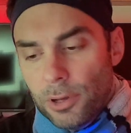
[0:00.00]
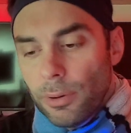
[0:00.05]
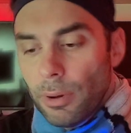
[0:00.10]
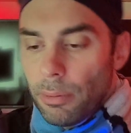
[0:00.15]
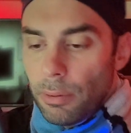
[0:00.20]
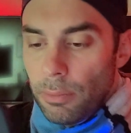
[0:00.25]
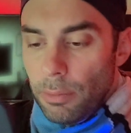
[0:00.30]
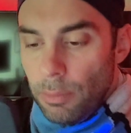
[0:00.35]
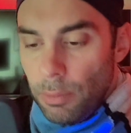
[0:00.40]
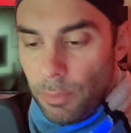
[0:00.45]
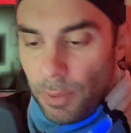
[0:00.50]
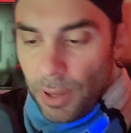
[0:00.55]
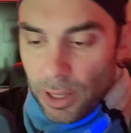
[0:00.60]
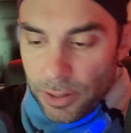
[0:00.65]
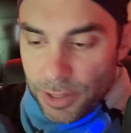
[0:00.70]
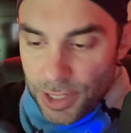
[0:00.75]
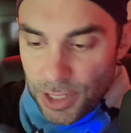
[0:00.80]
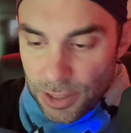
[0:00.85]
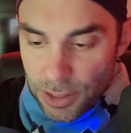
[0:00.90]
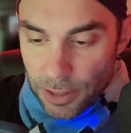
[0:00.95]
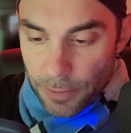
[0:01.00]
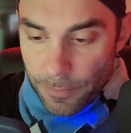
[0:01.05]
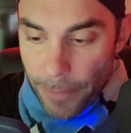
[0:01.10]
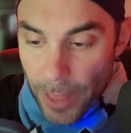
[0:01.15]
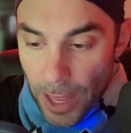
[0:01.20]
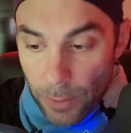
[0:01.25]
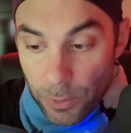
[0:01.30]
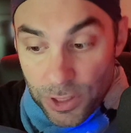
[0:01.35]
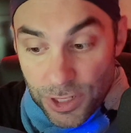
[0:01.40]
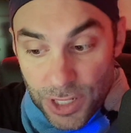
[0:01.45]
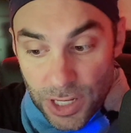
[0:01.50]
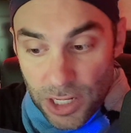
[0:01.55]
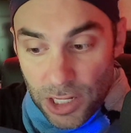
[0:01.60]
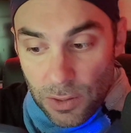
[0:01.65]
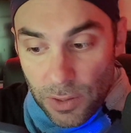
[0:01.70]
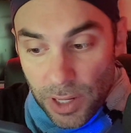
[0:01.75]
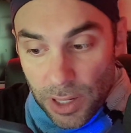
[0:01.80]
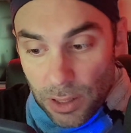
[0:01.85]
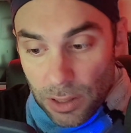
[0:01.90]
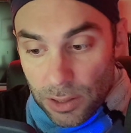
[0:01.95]
Blah, blah, blah, blah. He says, I would say
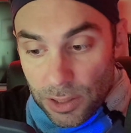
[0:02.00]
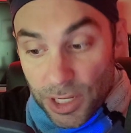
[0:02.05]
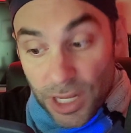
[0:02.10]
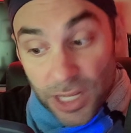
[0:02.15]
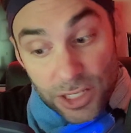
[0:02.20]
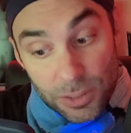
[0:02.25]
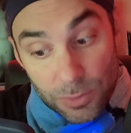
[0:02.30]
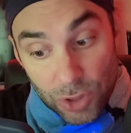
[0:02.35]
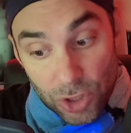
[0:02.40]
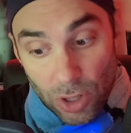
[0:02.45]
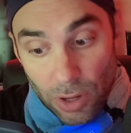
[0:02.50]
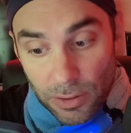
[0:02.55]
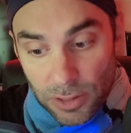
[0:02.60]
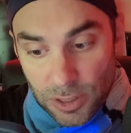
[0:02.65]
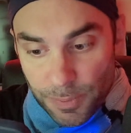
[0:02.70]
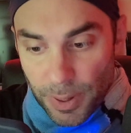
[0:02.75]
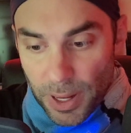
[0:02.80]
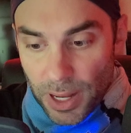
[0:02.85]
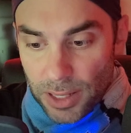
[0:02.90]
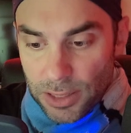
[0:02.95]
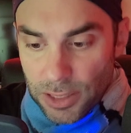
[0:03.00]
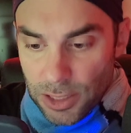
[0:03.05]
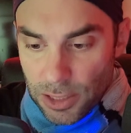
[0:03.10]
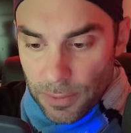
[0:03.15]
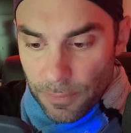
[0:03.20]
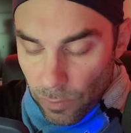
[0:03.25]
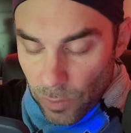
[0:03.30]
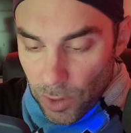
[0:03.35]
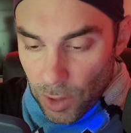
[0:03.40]
you hit some soft spots,